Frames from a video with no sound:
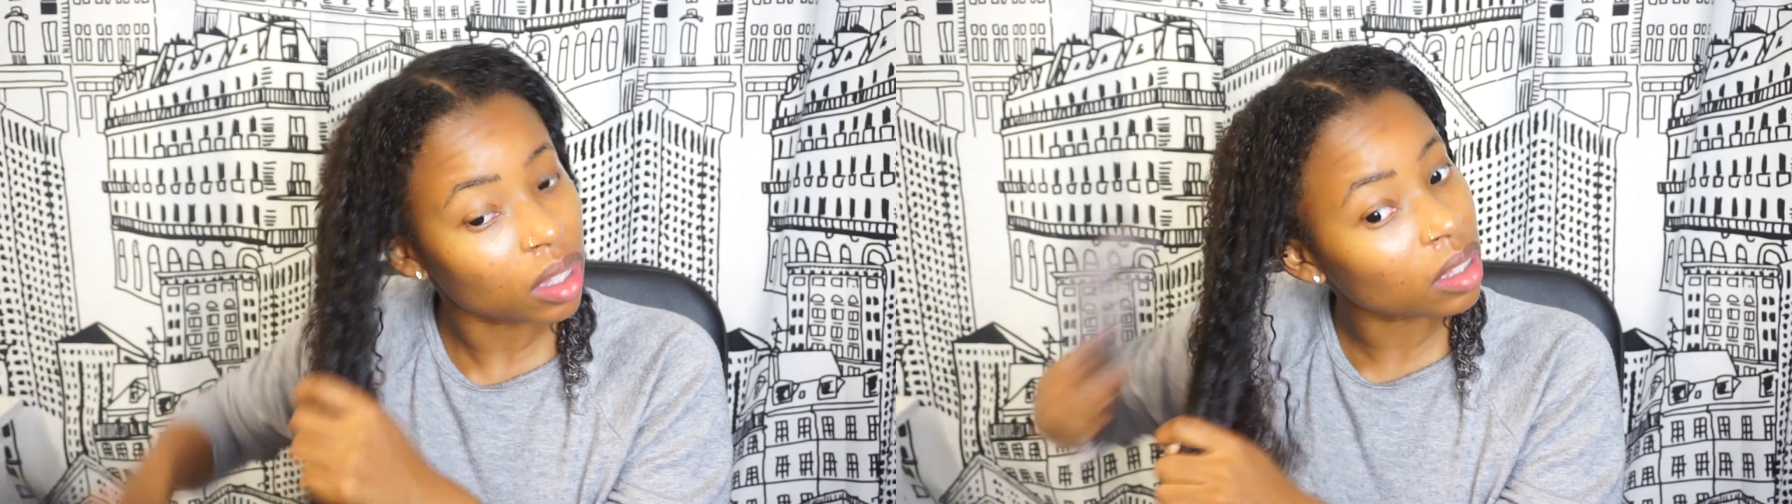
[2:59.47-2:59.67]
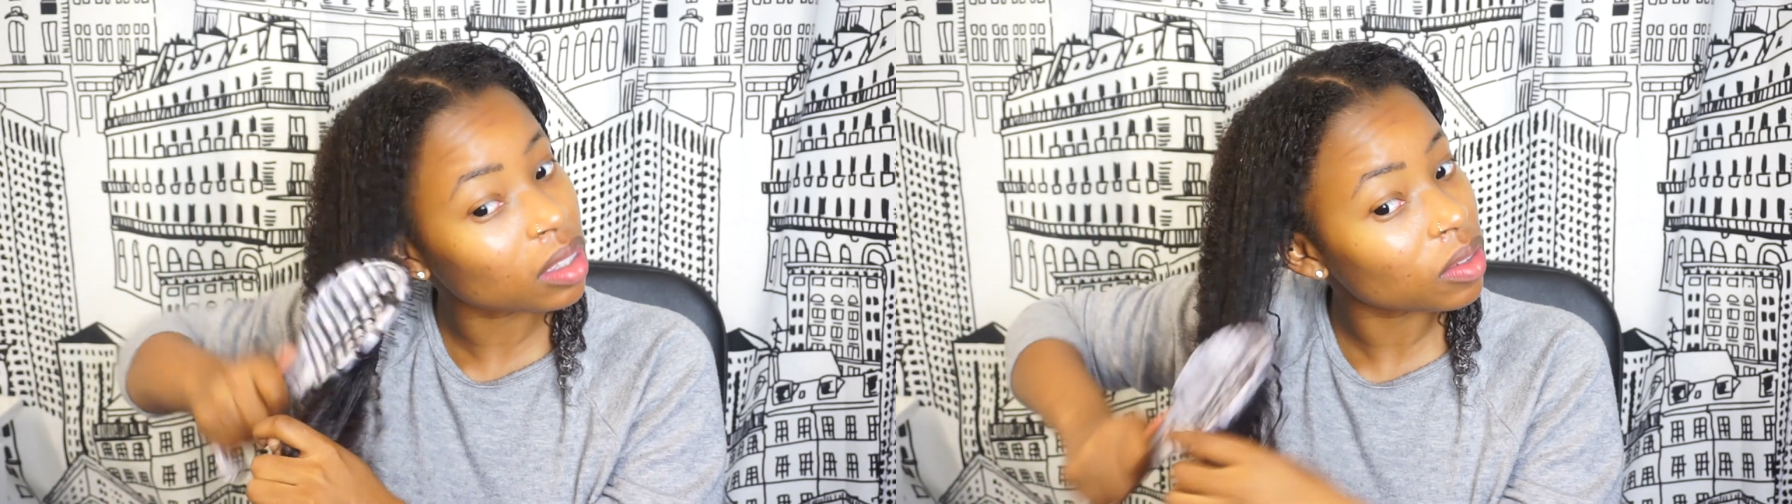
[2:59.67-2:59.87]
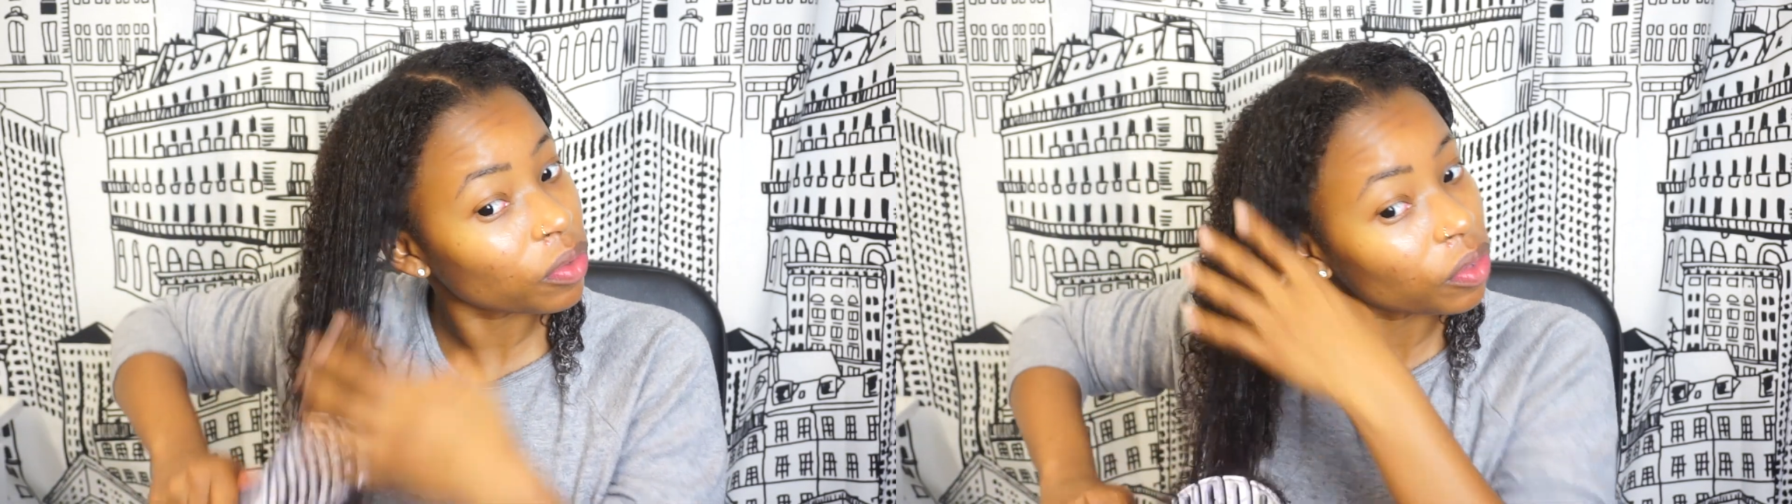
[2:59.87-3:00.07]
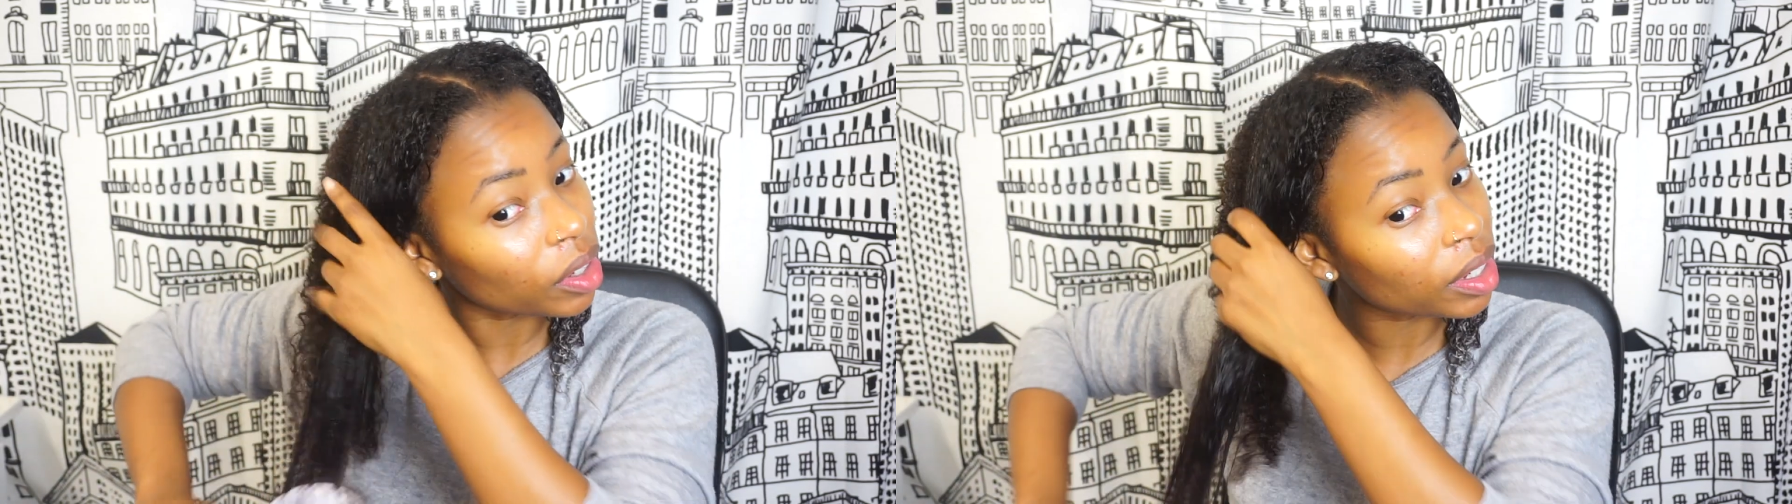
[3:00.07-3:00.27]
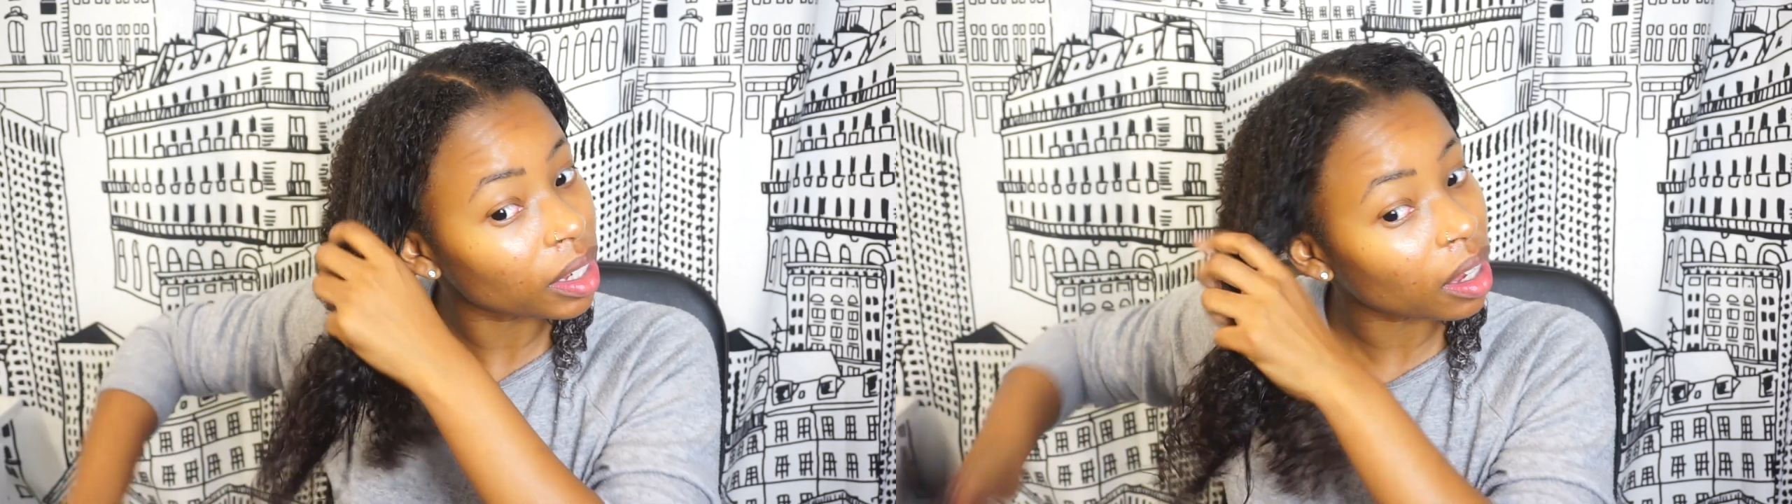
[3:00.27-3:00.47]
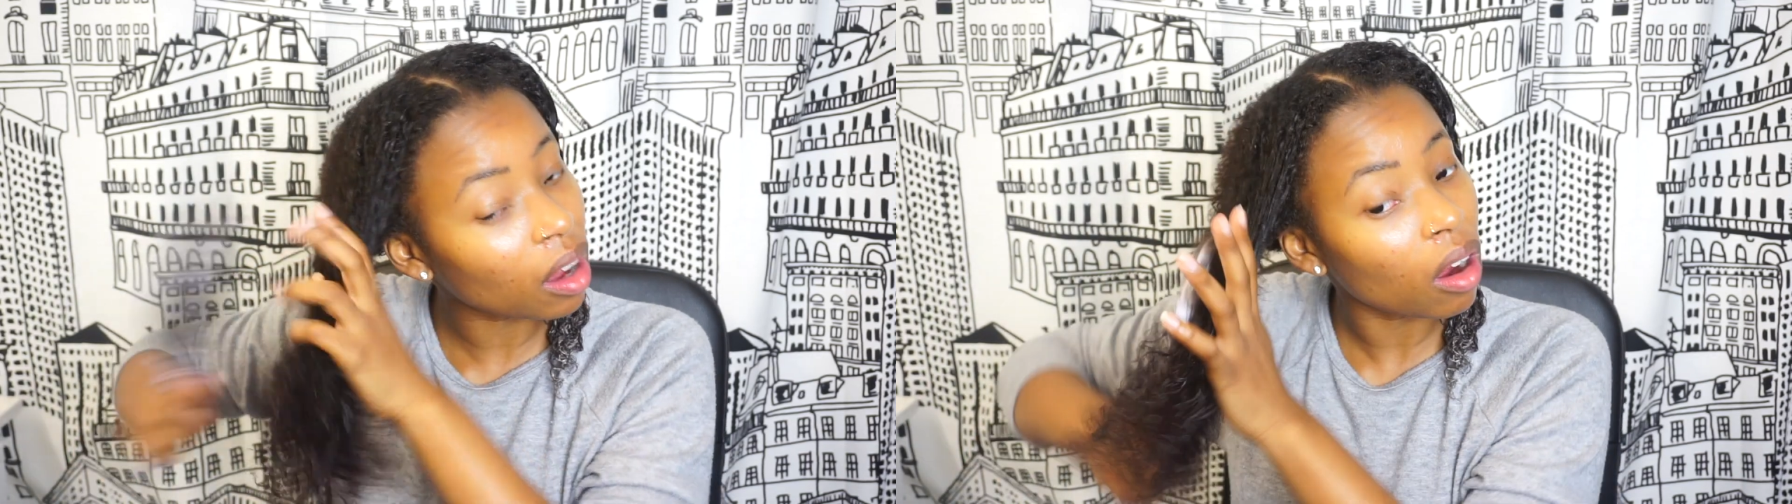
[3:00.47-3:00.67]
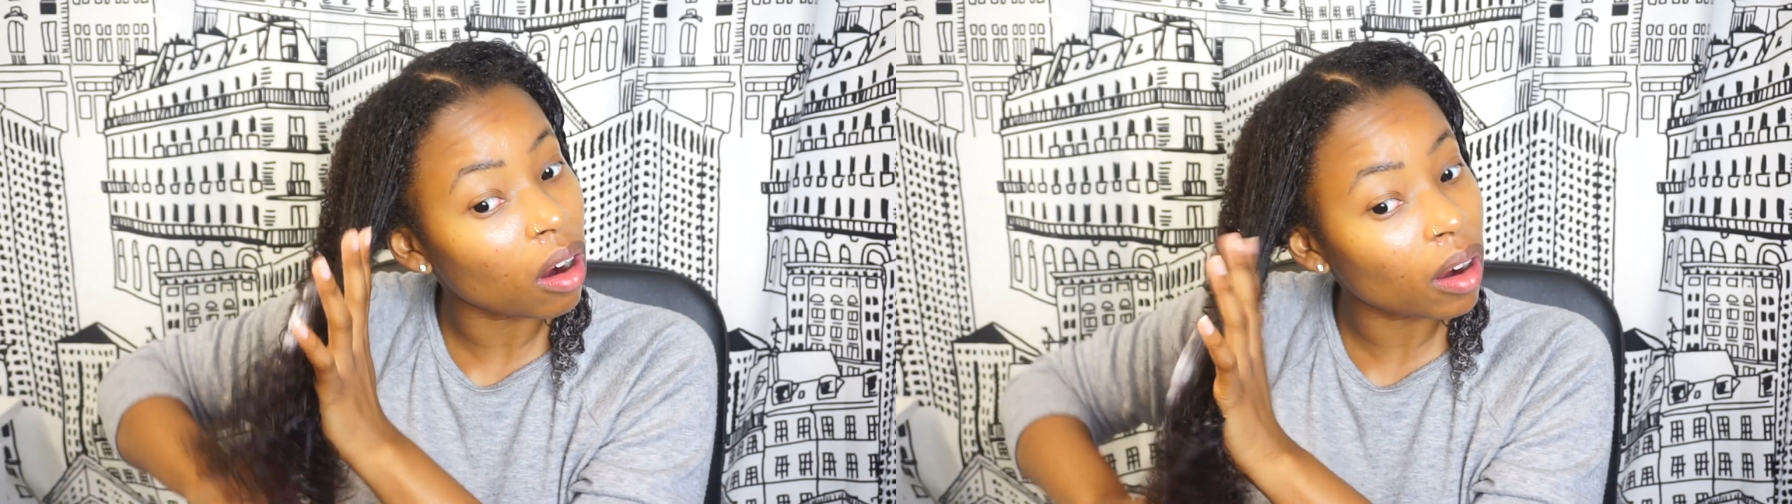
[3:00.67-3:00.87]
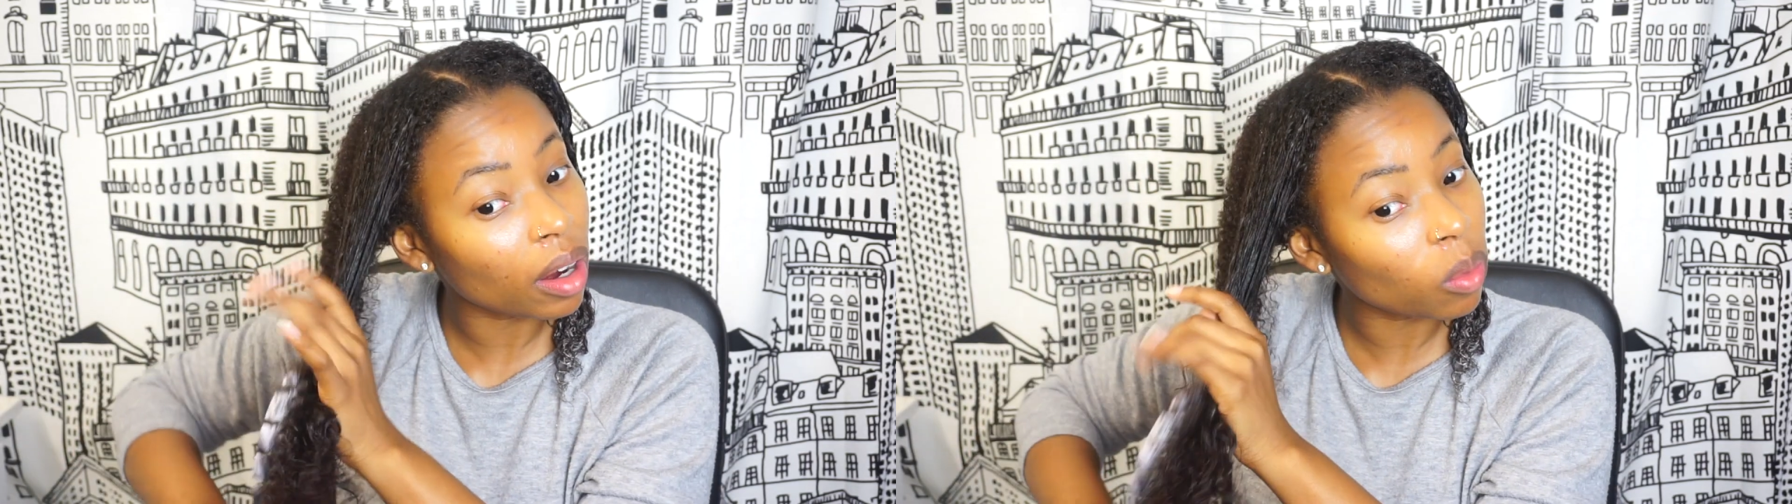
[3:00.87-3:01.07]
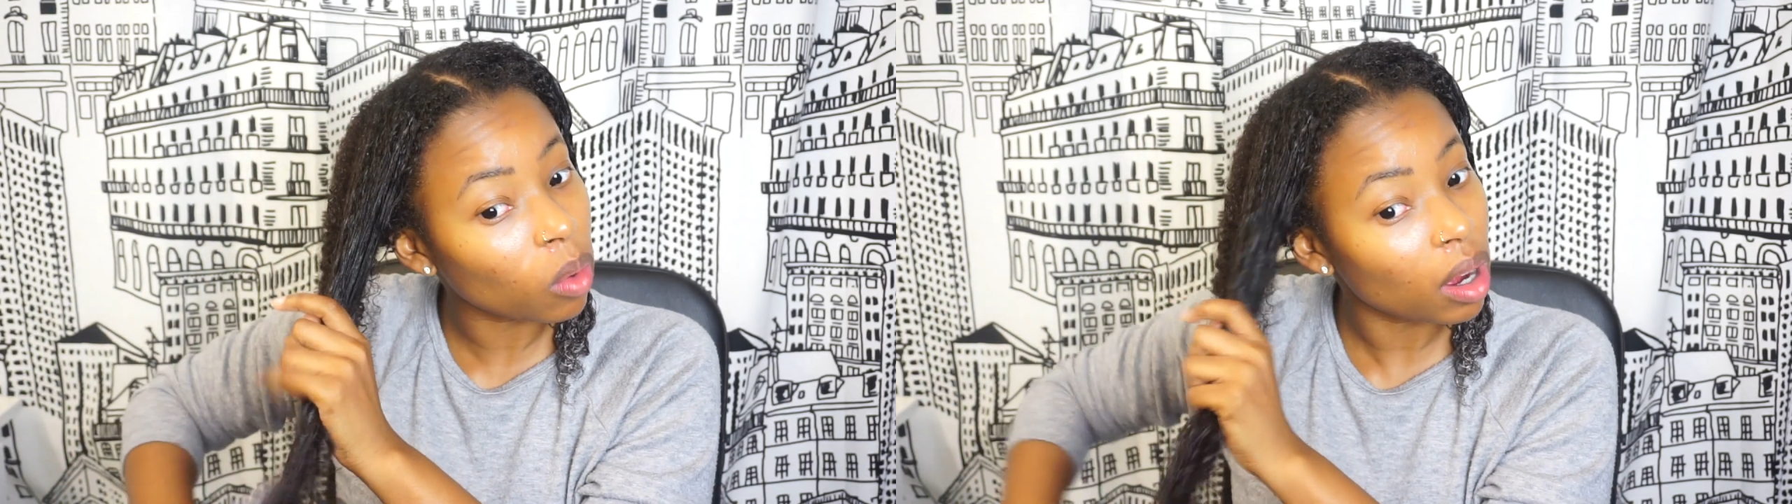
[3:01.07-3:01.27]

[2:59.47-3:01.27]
this freaking hard